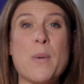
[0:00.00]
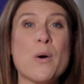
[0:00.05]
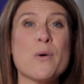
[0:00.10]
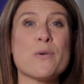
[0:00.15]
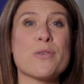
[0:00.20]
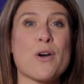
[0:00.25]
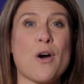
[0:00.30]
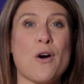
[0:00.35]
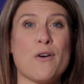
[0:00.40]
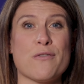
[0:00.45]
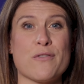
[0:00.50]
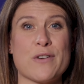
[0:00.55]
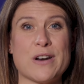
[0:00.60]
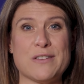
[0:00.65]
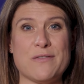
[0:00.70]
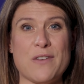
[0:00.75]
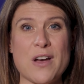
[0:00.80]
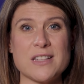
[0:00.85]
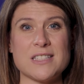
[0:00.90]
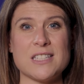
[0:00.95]
both offer
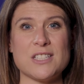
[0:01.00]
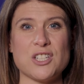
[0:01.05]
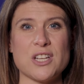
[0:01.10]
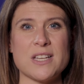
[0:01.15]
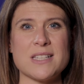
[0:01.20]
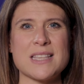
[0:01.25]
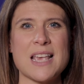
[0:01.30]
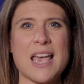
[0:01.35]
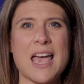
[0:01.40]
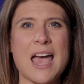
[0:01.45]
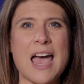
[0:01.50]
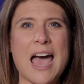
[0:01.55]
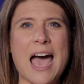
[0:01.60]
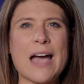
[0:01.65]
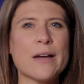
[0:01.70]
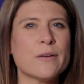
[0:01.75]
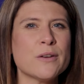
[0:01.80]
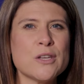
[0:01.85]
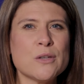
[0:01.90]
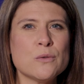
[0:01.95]
advantages,
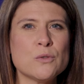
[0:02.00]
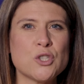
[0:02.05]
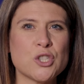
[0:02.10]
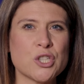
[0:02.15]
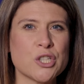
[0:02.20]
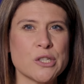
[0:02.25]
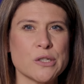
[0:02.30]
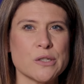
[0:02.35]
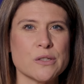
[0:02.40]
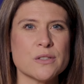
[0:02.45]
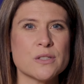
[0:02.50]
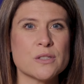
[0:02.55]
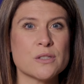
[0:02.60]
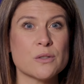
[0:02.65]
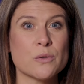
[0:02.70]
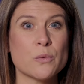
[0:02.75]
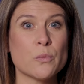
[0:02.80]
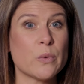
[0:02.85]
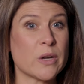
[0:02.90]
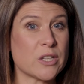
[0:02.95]
how do you
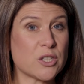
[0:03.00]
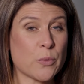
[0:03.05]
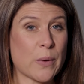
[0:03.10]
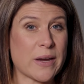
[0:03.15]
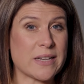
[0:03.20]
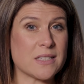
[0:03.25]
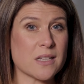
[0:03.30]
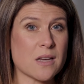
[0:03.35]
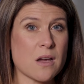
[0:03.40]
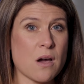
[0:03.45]
choose which way to